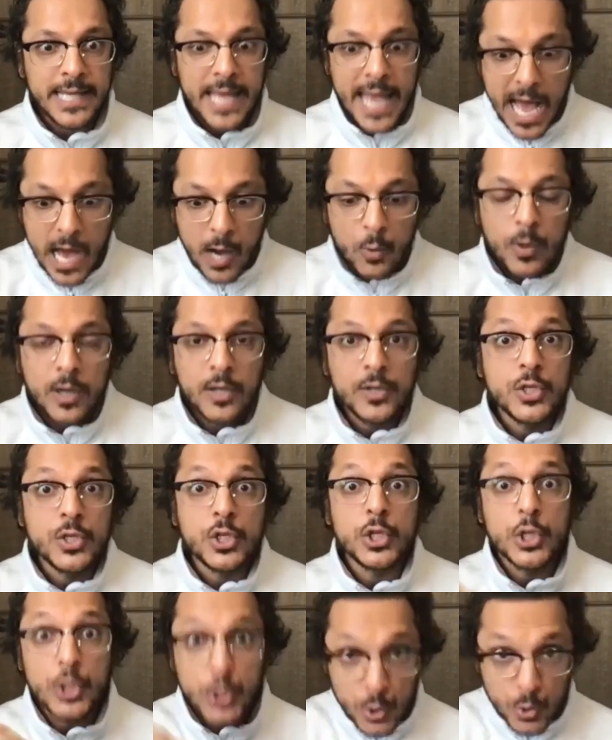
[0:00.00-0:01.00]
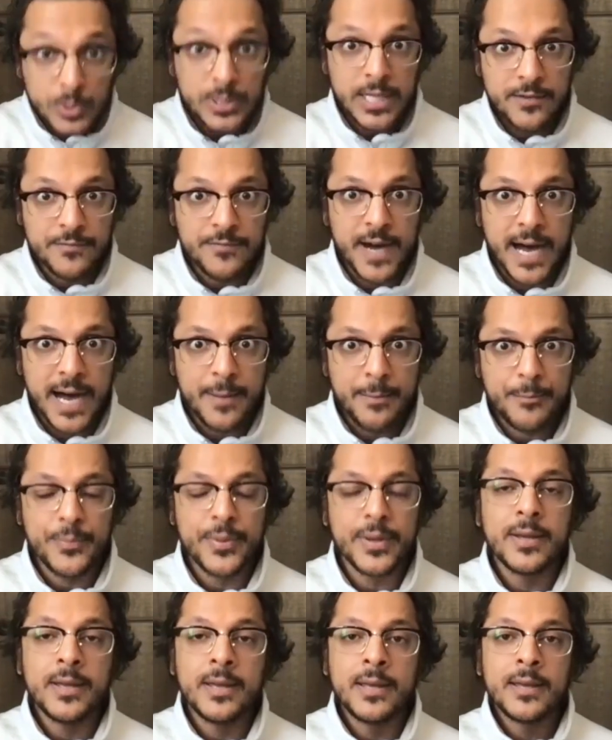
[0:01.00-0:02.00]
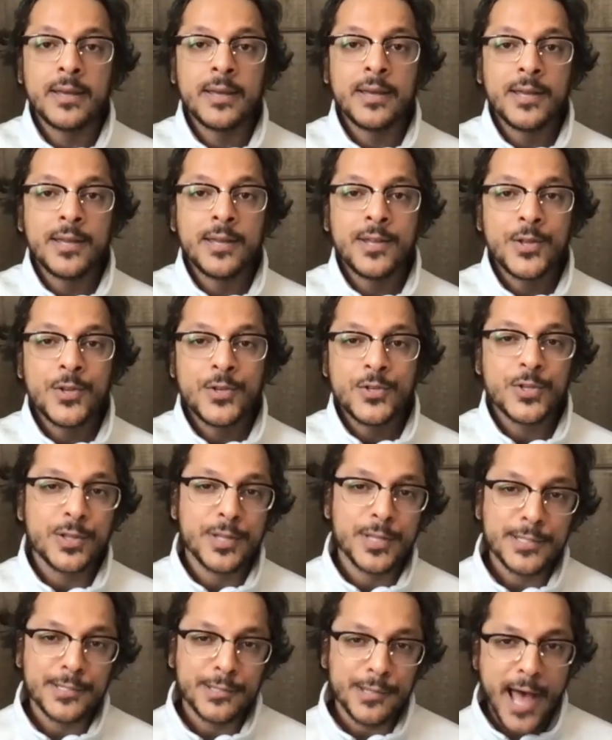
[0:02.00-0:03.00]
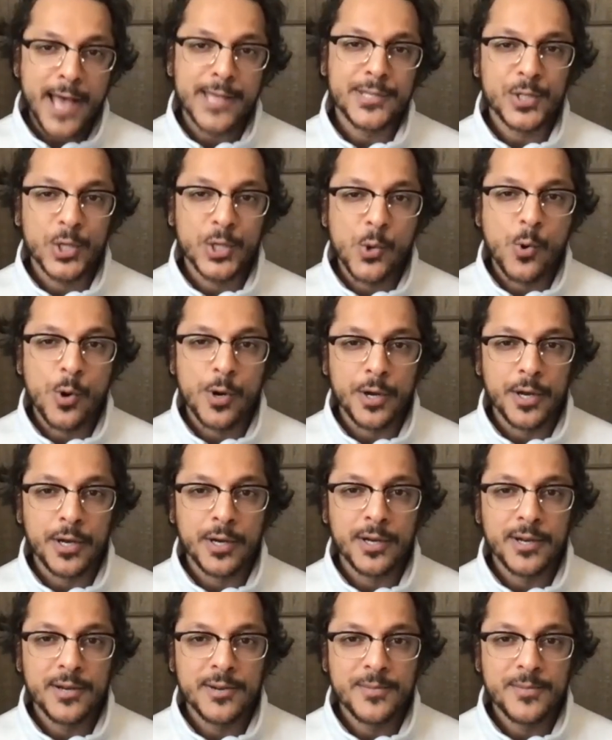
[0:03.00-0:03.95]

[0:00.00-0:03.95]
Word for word: How well do you live up to this last quarter.